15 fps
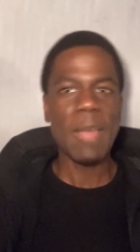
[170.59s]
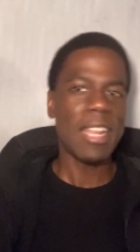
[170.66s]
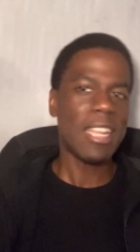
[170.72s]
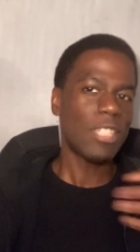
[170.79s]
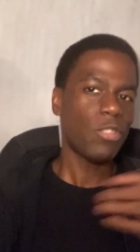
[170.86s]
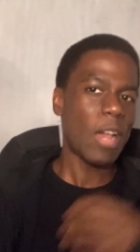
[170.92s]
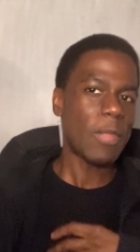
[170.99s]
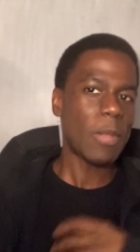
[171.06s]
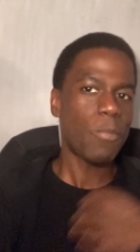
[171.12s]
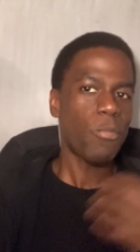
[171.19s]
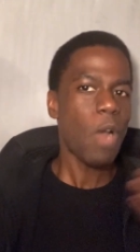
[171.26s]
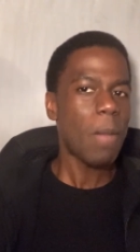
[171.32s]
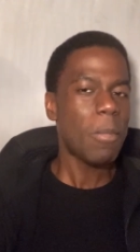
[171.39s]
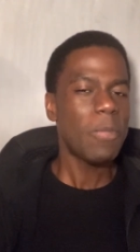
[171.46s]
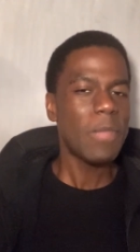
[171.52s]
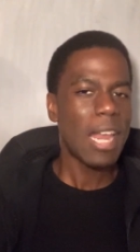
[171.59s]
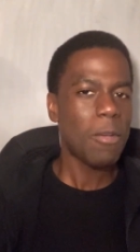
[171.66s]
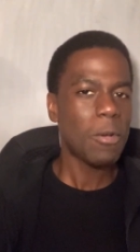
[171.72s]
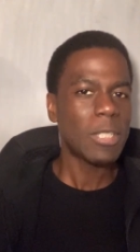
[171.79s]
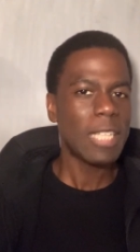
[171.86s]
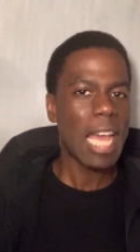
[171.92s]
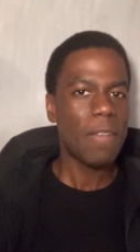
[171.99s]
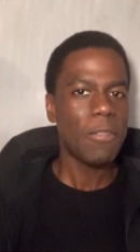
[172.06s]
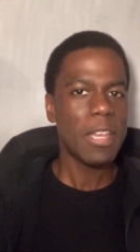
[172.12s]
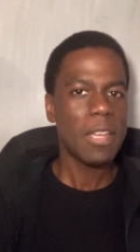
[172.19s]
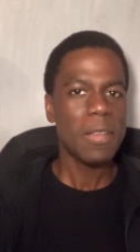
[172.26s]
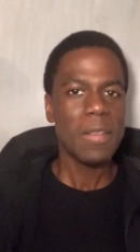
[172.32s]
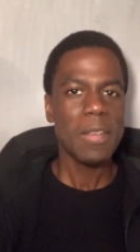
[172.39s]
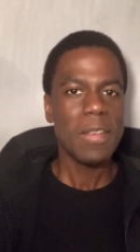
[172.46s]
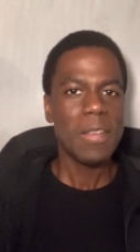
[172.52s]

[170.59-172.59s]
I described the problem that I was having,